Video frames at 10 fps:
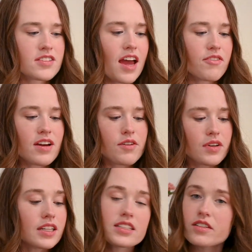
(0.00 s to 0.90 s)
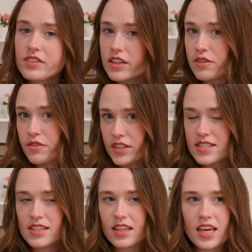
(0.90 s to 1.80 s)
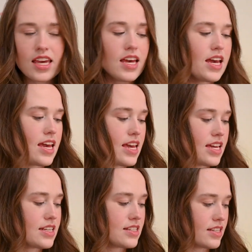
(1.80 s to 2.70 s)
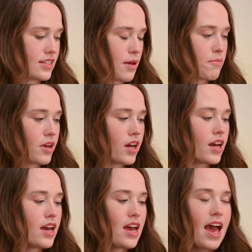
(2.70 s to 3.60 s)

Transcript: I read it relatively recently in December,